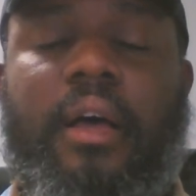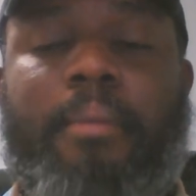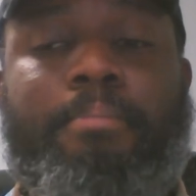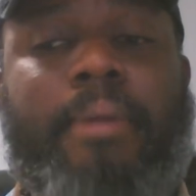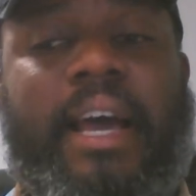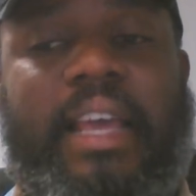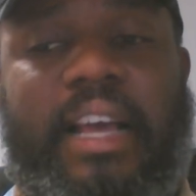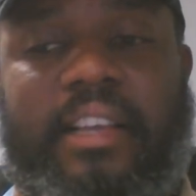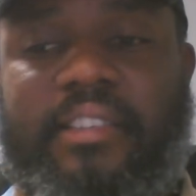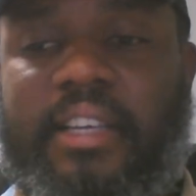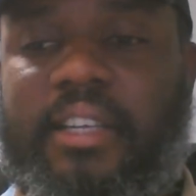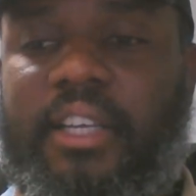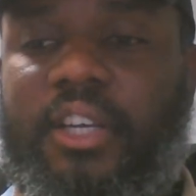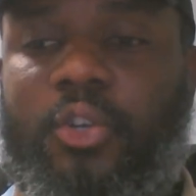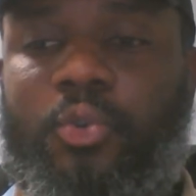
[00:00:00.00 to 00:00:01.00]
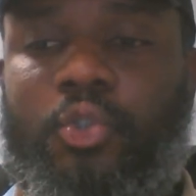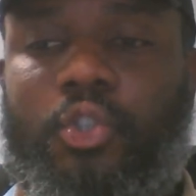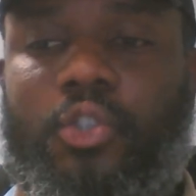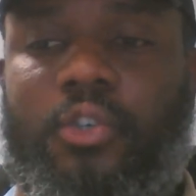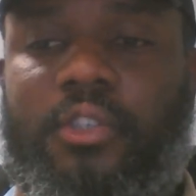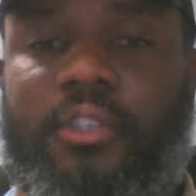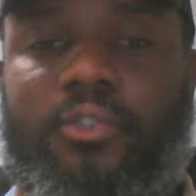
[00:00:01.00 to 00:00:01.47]
Bias and
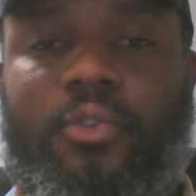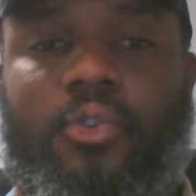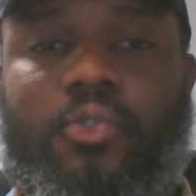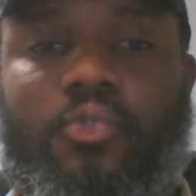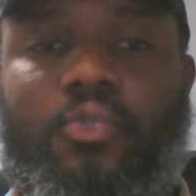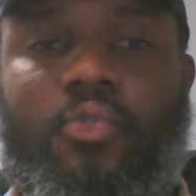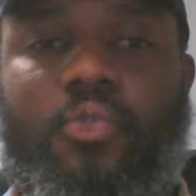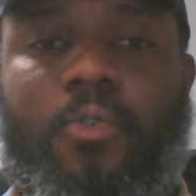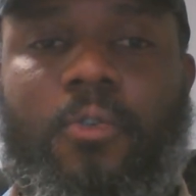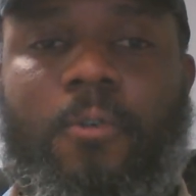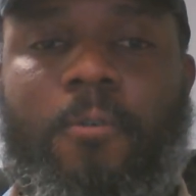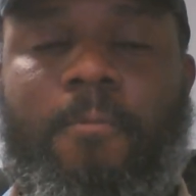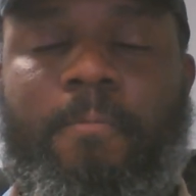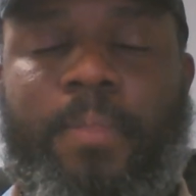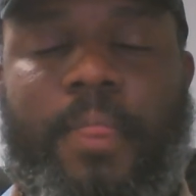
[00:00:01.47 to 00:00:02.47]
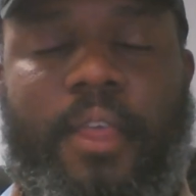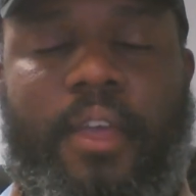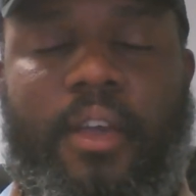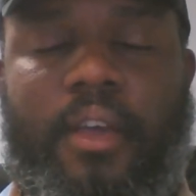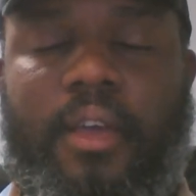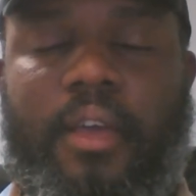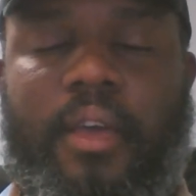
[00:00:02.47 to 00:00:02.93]
inclusion is also
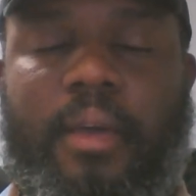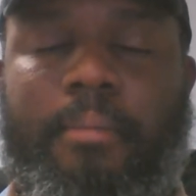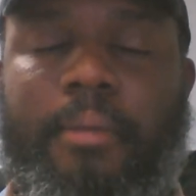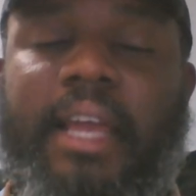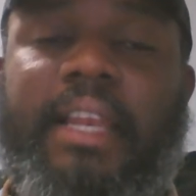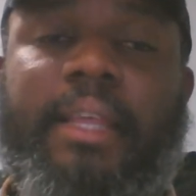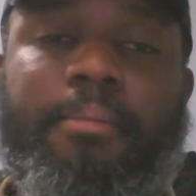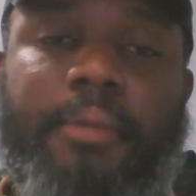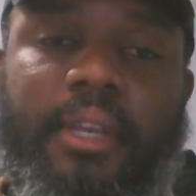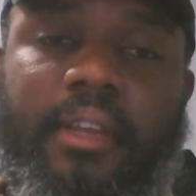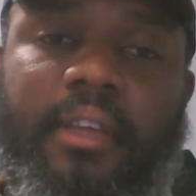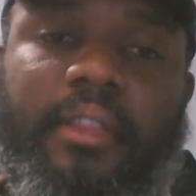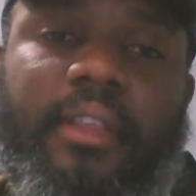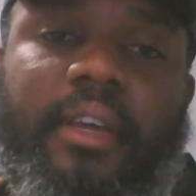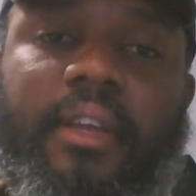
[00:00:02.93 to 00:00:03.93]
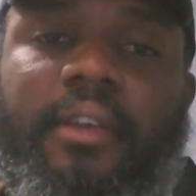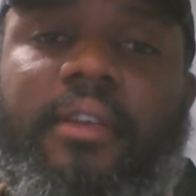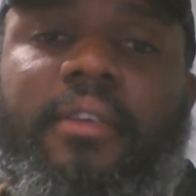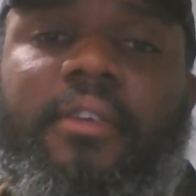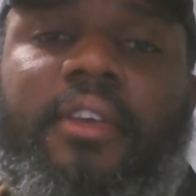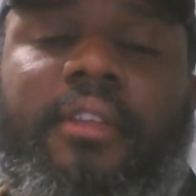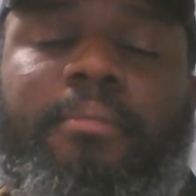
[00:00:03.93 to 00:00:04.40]
eliminated.
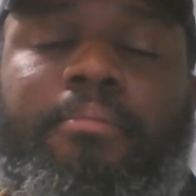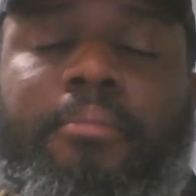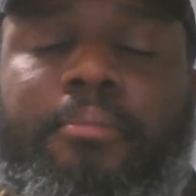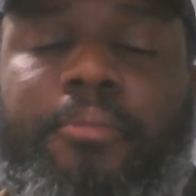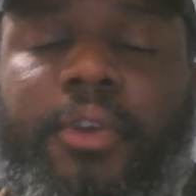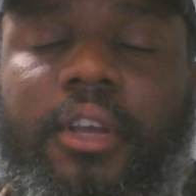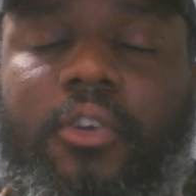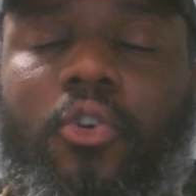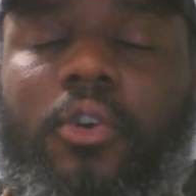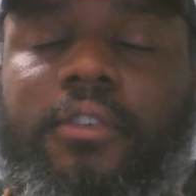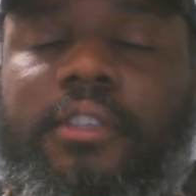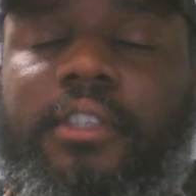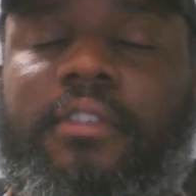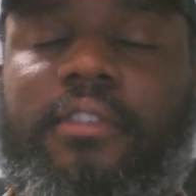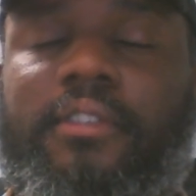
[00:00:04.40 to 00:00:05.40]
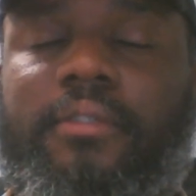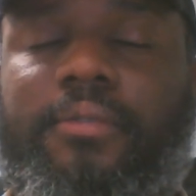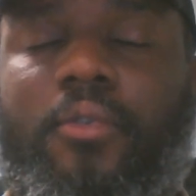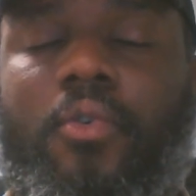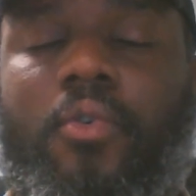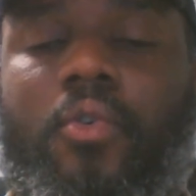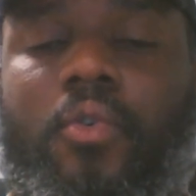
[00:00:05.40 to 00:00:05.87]
It causes
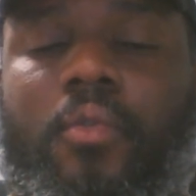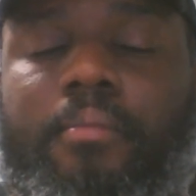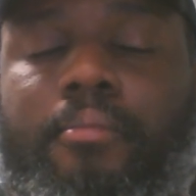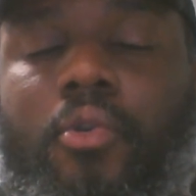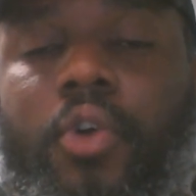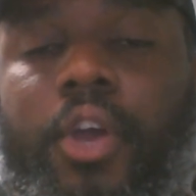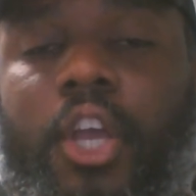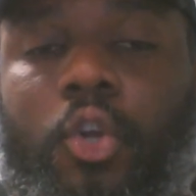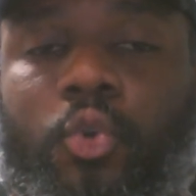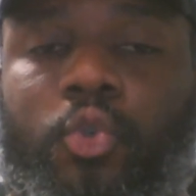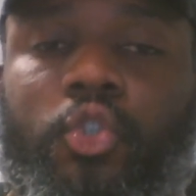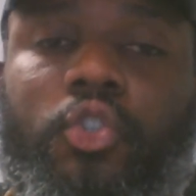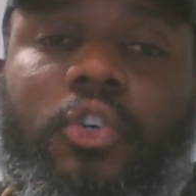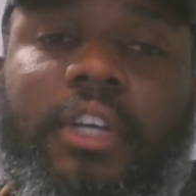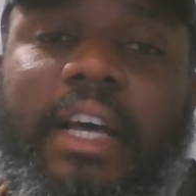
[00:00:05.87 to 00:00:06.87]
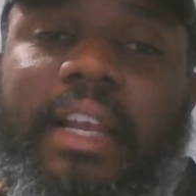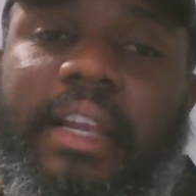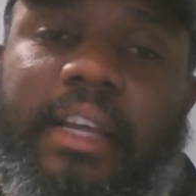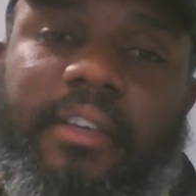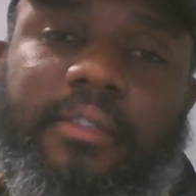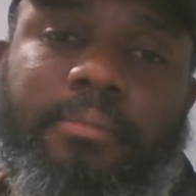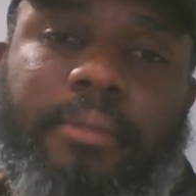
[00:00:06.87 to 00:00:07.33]
for more inclusion and
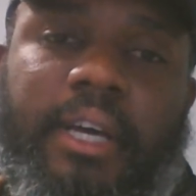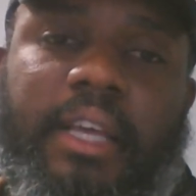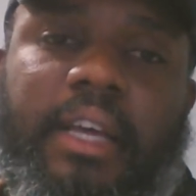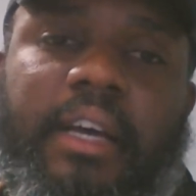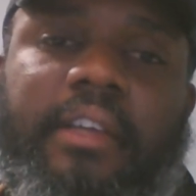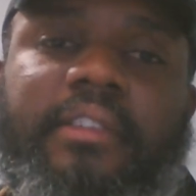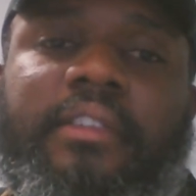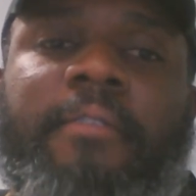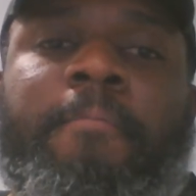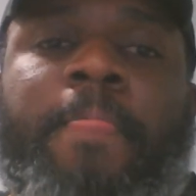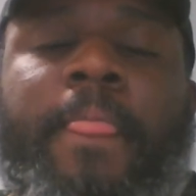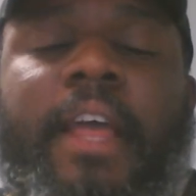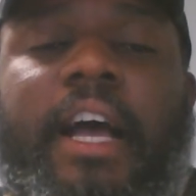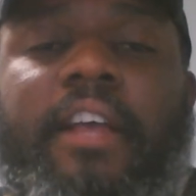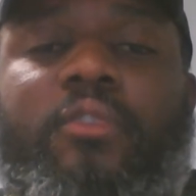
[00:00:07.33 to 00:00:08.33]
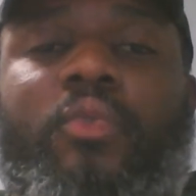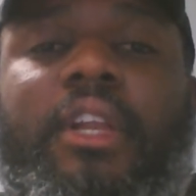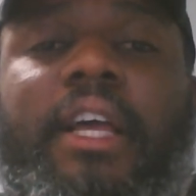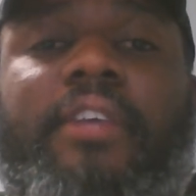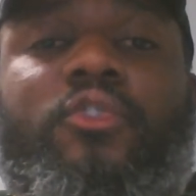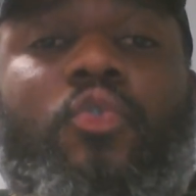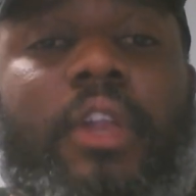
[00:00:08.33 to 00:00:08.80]
less bias, as well
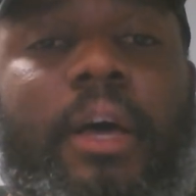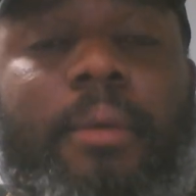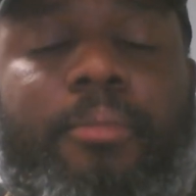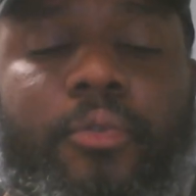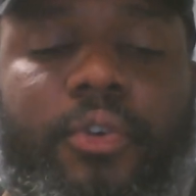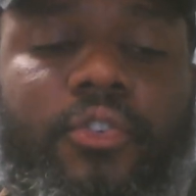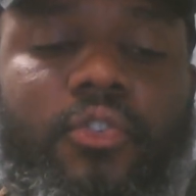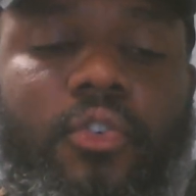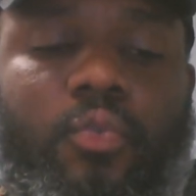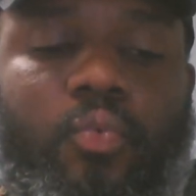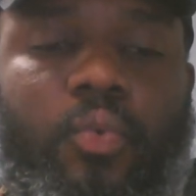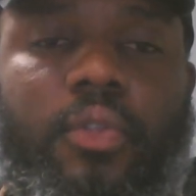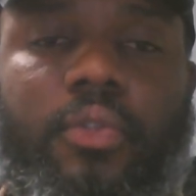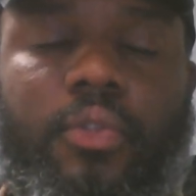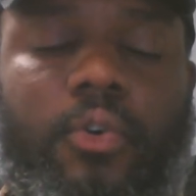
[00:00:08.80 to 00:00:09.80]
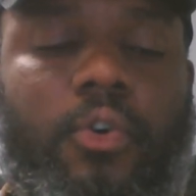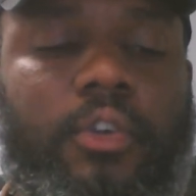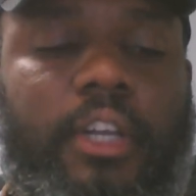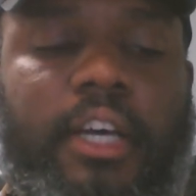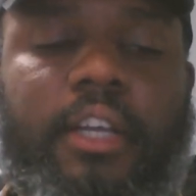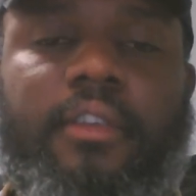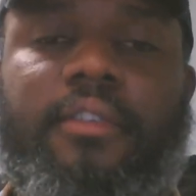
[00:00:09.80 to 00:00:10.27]
as collaboration with
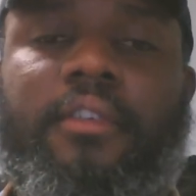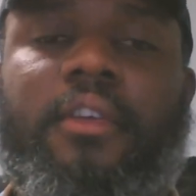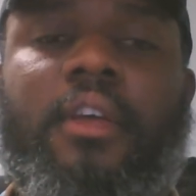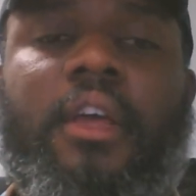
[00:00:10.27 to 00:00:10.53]
others.